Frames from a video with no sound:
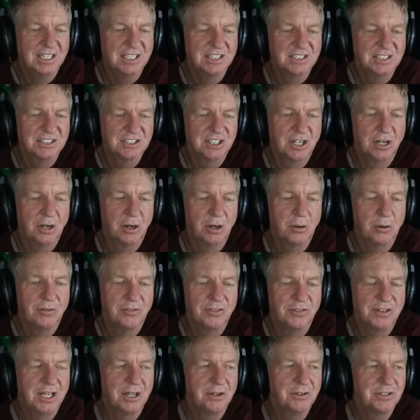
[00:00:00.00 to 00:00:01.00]
So
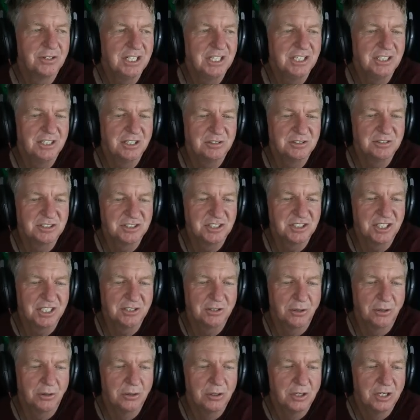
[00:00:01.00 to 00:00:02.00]
the El Nino
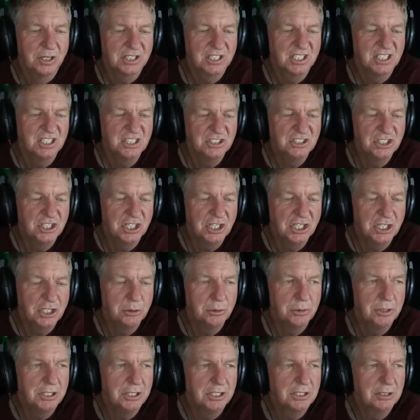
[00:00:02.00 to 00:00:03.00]
signal
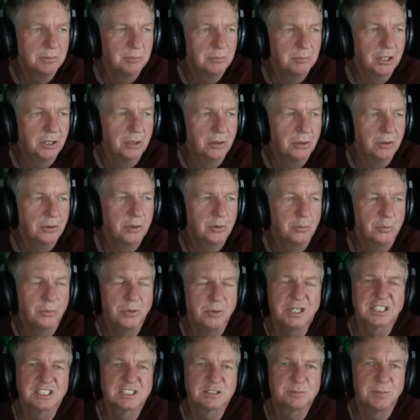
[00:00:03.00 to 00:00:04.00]
continuing to build.
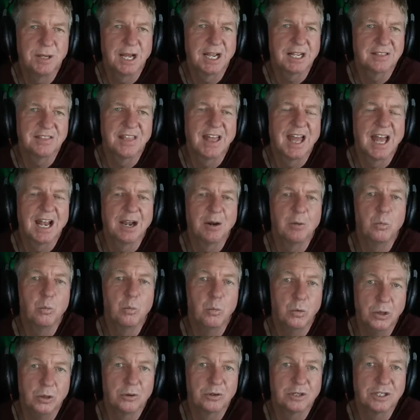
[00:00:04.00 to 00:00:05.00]
We expect that
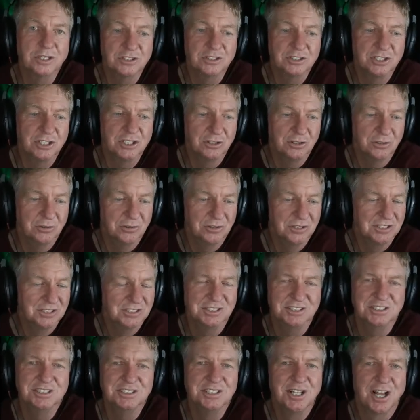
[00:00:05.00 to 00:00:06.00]
will continue. This
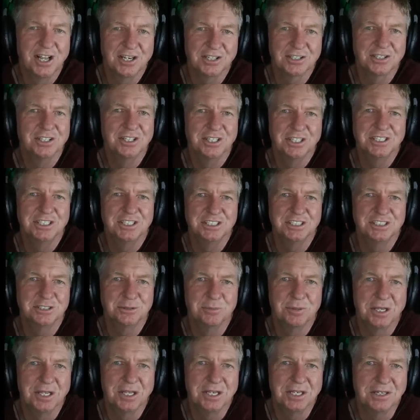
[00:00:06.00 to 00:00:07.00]
is not going to
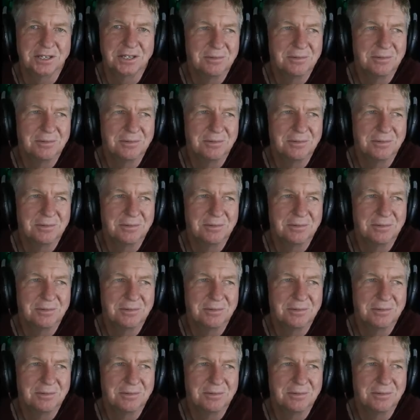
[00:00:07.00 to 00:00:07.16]
dissipate.